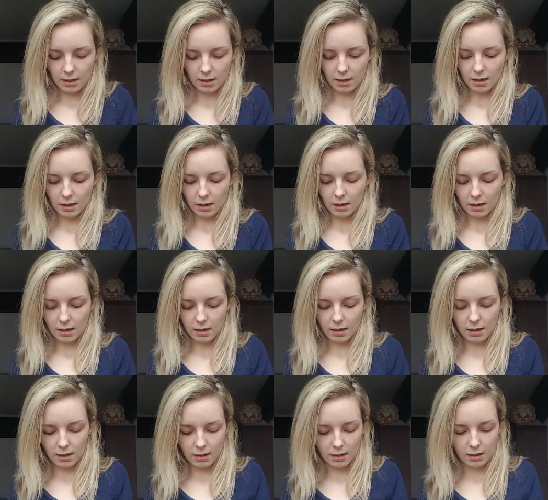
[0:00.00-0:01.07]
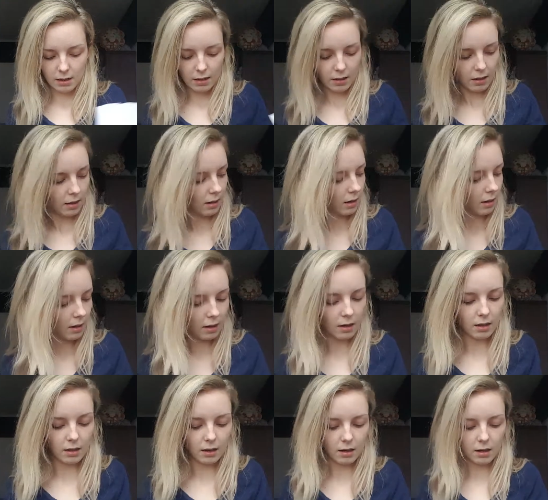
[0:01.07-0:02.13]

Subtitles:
Nobody speaks.